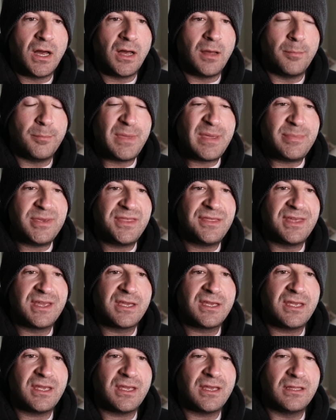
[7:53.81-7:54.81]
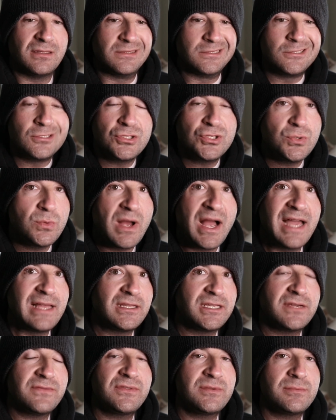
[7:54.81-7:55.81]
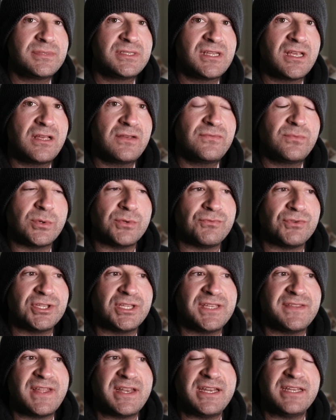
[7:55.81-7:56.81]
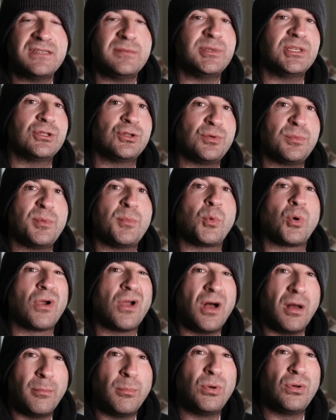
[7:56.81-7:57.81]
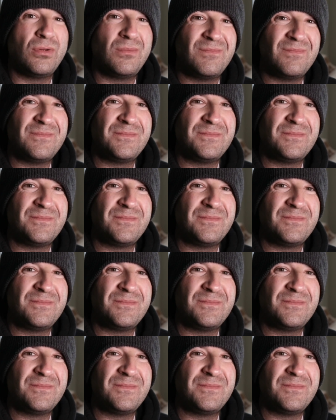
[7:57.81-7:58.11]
maybe thinking a little too highly of themselves when really they need to be a little bit more humble,